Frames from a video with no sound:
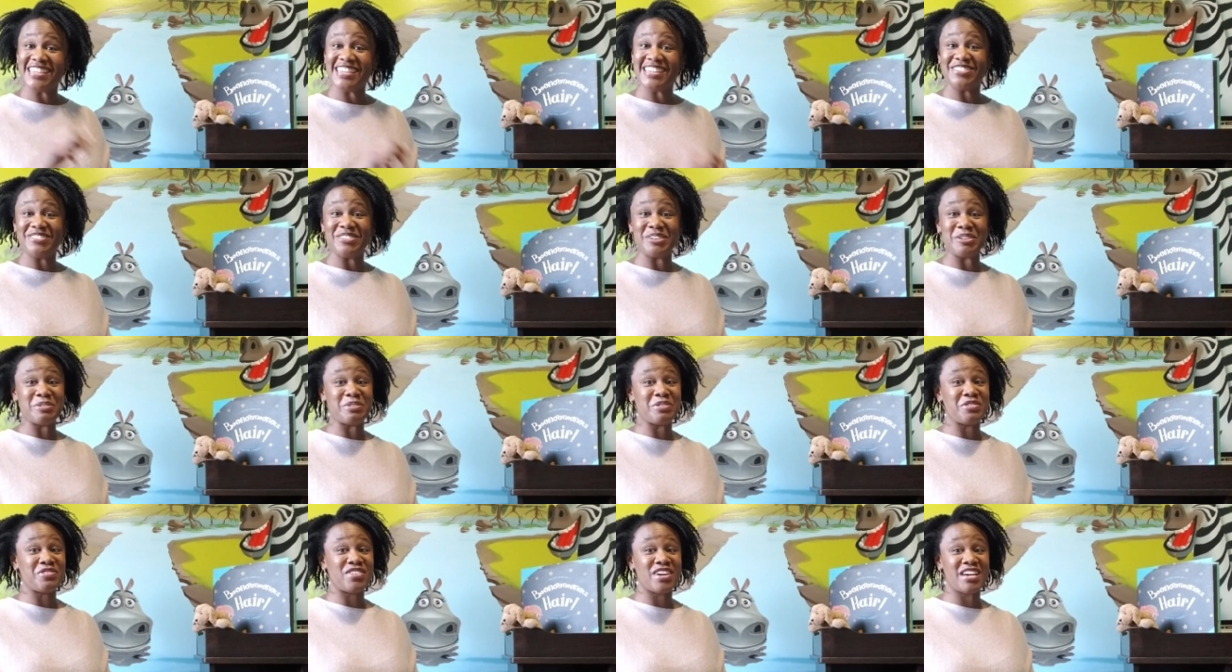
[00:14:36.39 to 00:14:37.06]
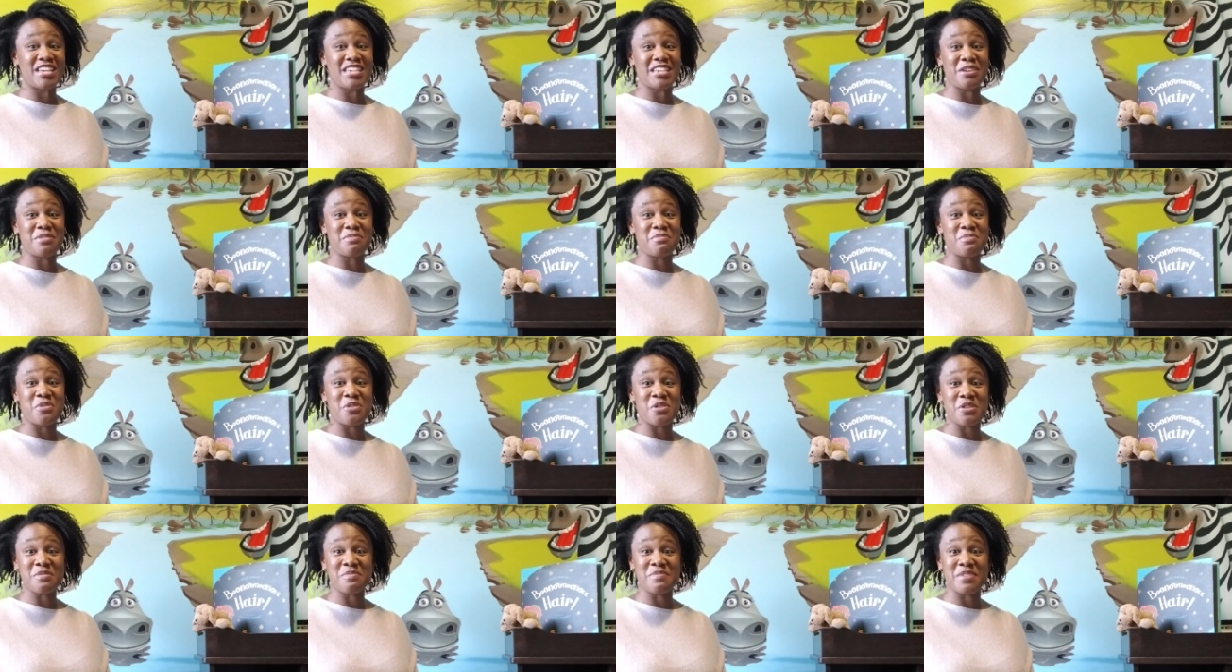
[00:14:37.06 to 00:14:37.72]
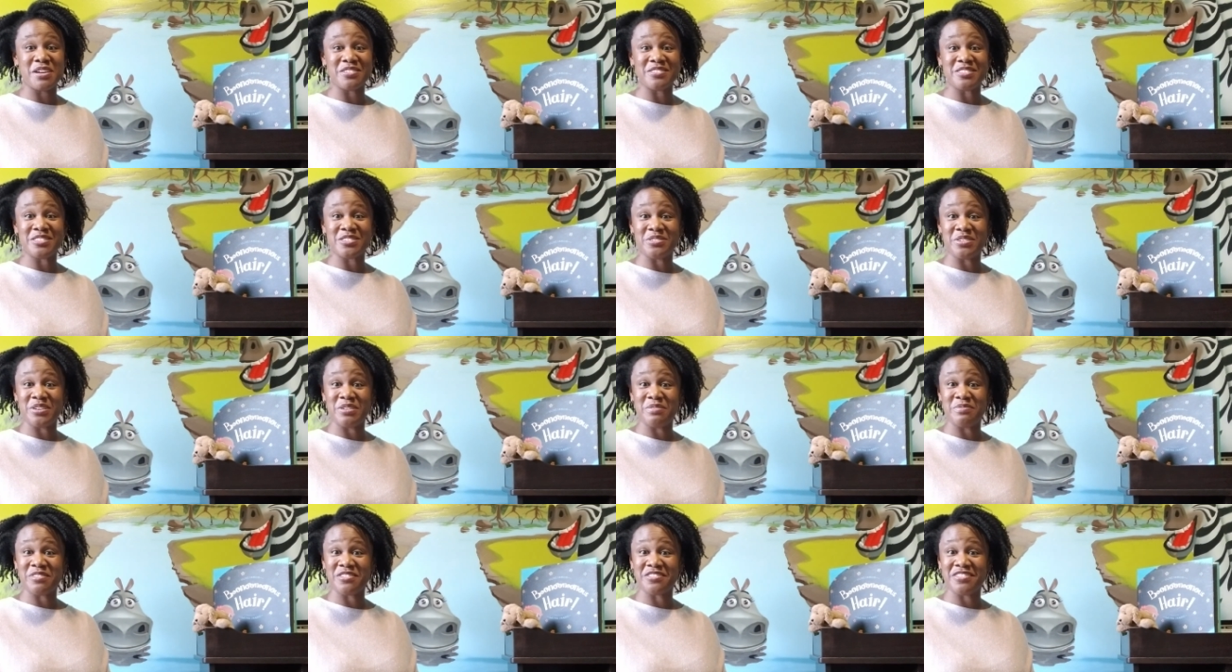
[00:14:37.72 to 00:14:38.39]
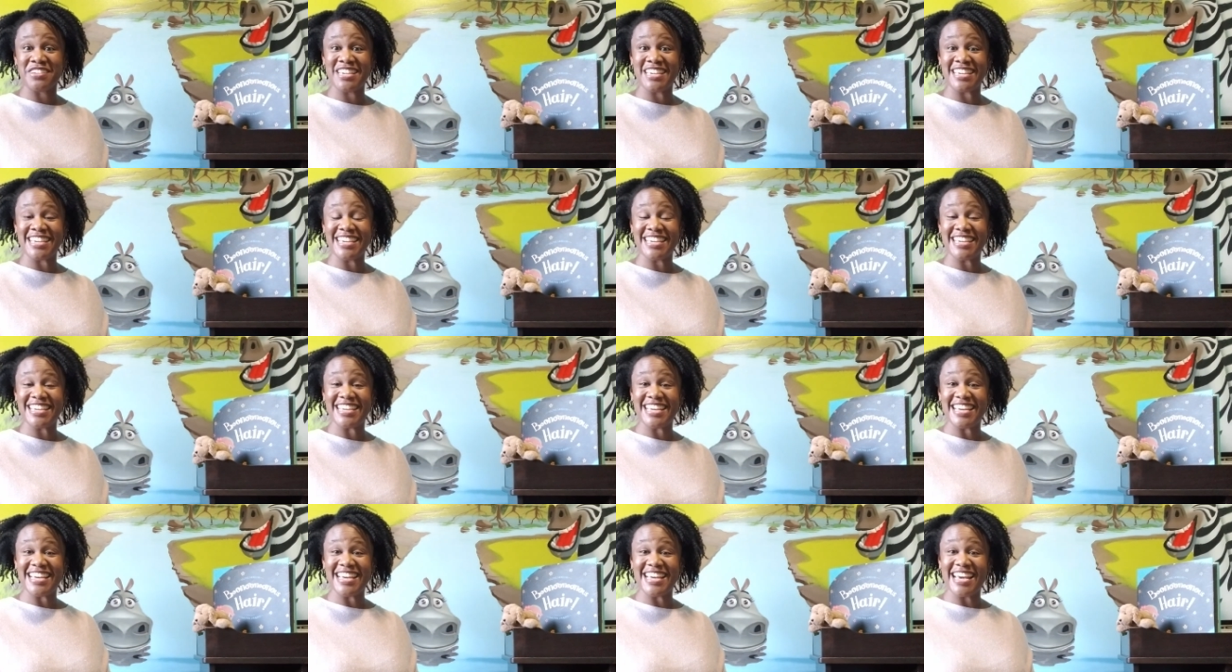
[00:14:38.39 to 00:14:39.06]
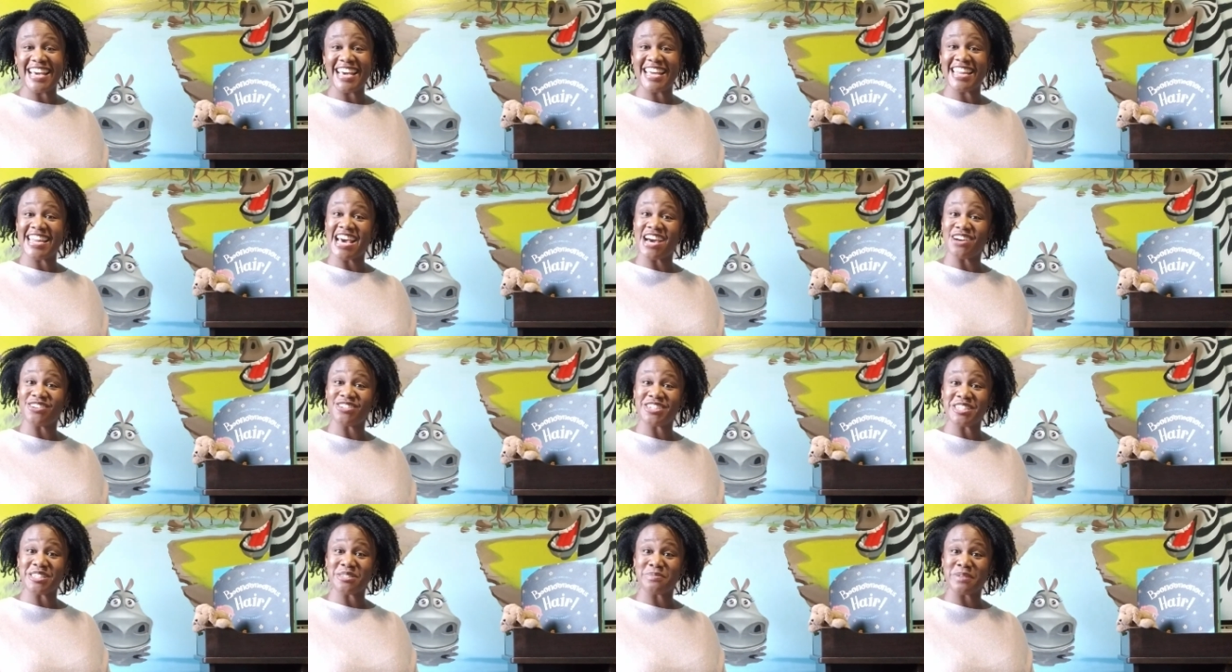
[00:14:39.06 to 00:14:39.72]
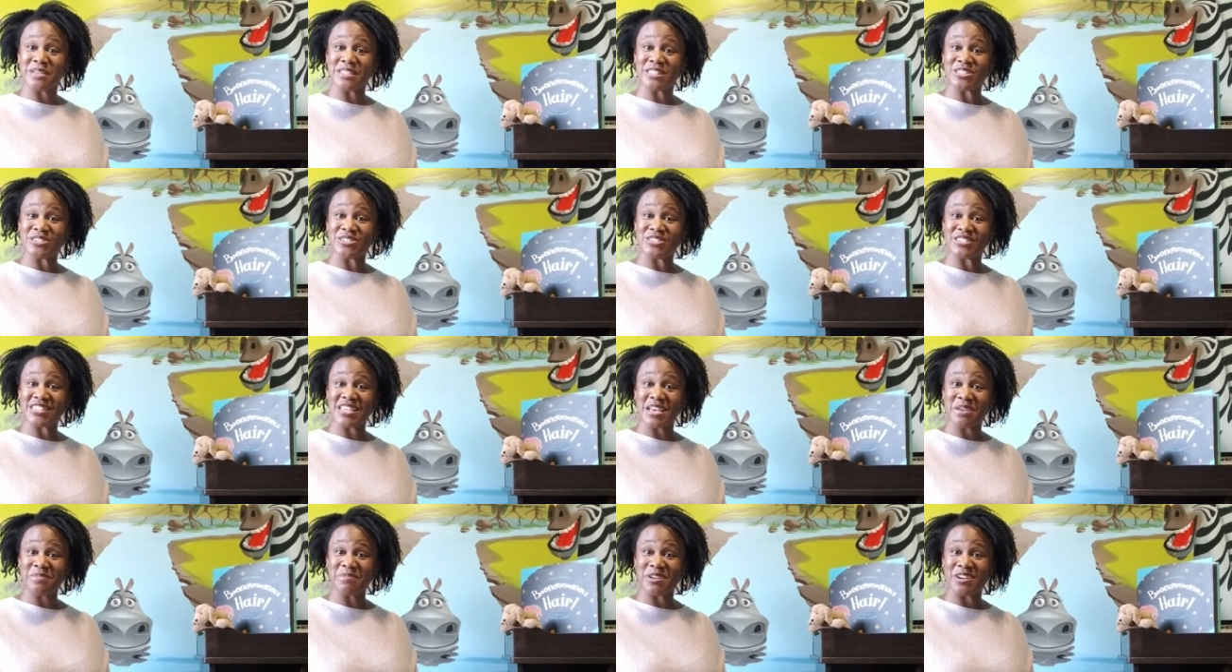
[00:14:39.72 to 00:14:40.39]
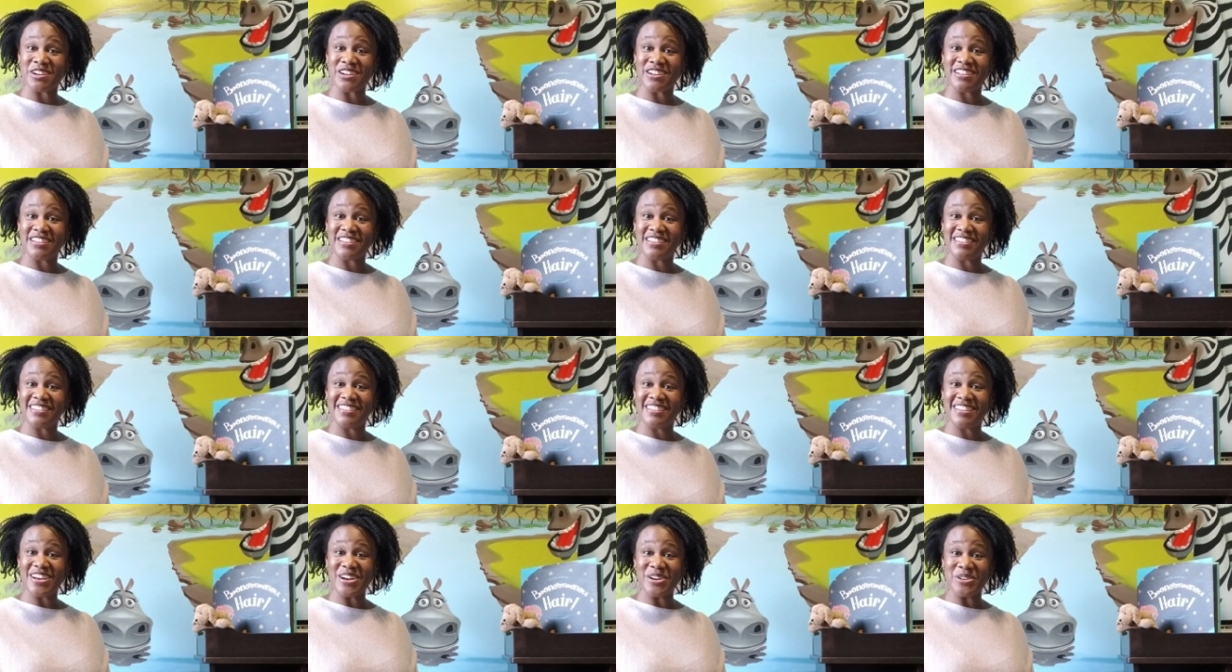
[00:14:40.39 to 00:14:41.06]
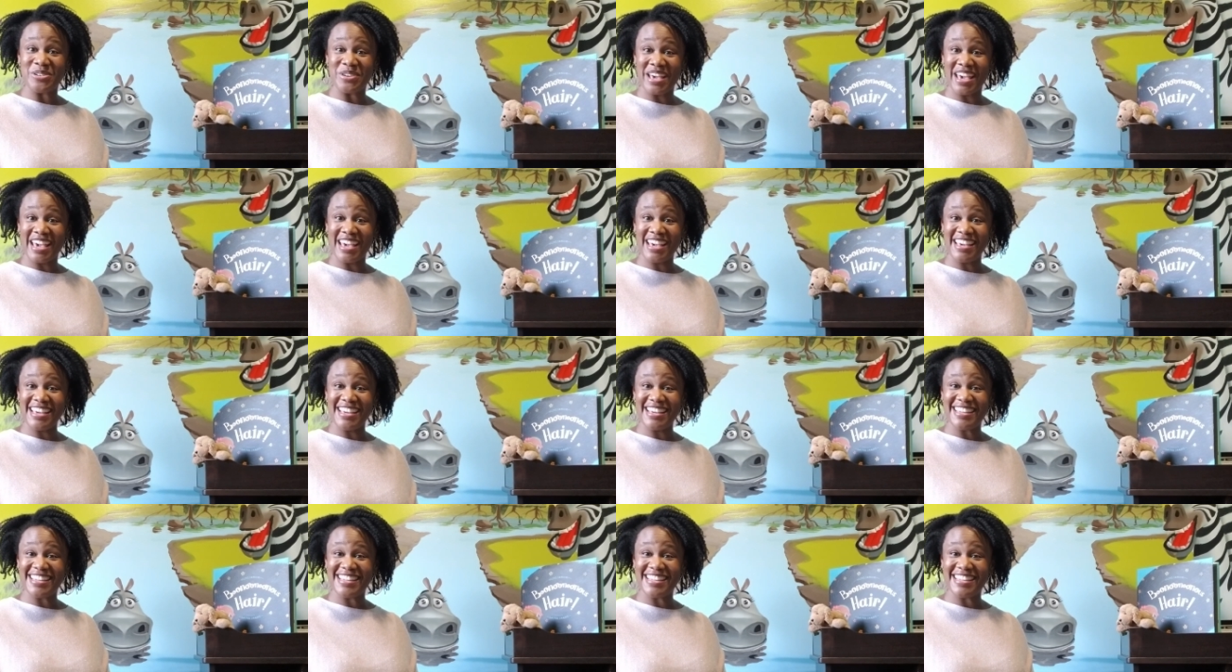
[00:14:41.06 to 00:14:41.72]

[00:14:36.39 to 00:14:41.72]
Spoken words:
where we'll find out more about Zoe-Marie and how she spends her summer. Okay?